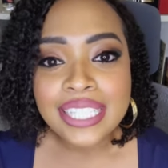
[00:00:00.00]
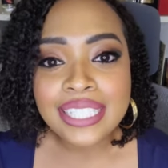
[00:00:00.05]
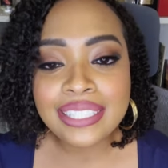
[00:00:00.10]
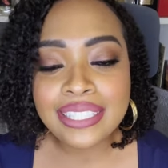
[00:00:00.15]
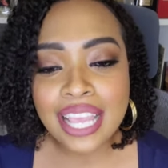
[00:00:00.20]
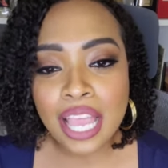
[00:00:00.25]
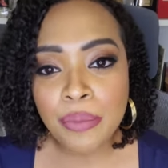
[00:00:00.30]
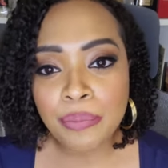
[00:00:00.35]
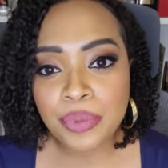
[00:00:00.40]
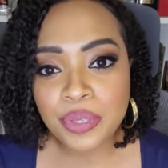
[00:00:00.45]

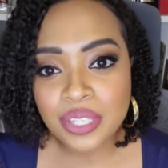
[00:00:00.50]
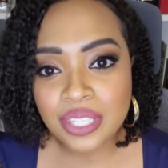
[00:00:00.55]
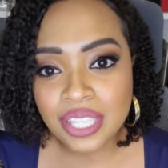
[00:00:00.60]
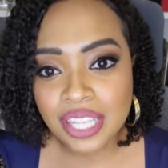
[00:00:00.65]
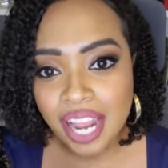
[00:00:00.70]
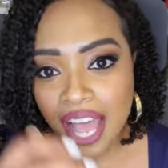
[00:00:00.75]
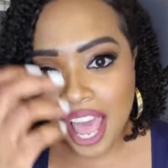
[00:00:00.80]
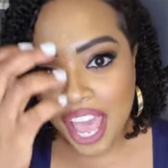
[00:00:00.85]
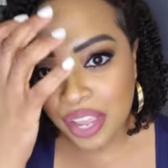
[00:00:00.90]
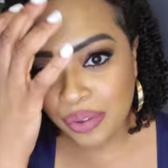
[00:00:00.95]
samples
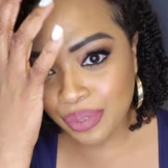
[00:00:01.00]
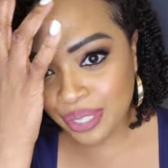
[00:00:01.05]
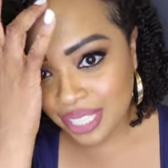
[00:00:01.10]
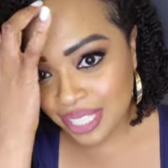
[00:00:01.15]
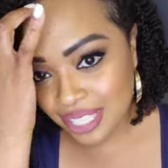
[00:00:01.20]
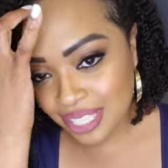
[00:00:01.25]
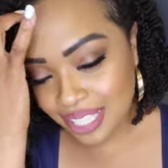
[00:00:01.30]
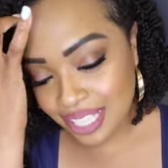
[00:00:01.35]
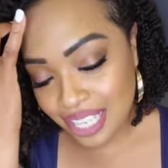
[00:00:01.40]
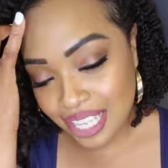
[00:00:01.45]
that I
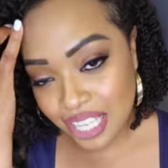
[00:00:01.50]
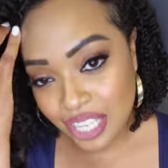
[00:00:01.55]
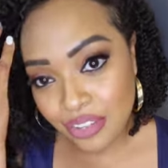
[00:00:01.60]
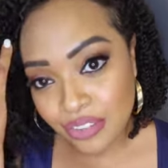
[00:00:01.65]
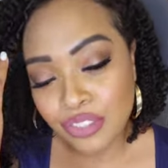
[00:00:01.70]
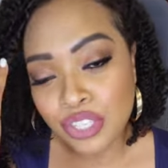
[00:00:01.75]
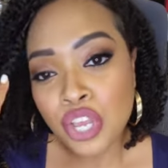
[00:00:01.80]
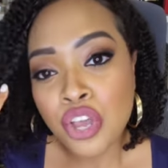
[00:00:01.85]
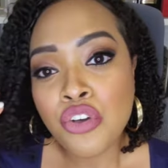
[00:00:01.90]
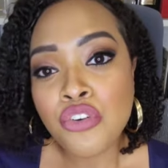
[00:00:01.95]

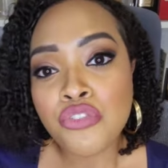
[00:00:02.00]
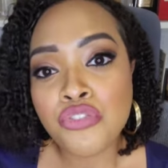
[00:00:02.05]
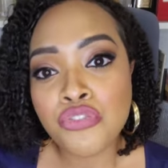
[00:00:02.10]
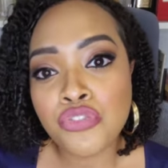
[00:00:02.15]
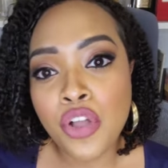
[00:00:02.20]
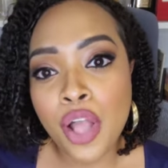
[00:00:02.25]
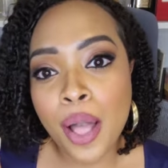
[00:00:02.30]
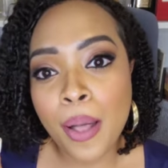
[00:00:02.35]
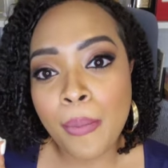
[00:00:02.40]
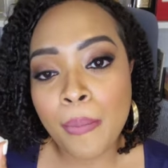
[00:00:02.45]
received
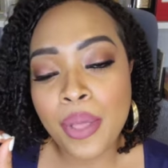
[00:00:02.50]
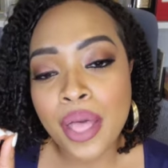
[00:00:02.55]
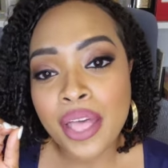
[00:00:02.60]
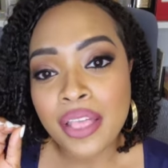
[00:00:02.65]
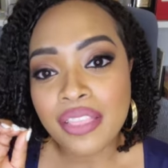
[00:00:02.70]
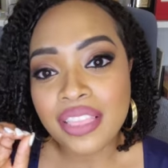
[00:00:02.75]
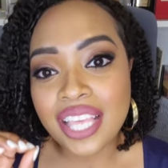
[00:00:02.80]
from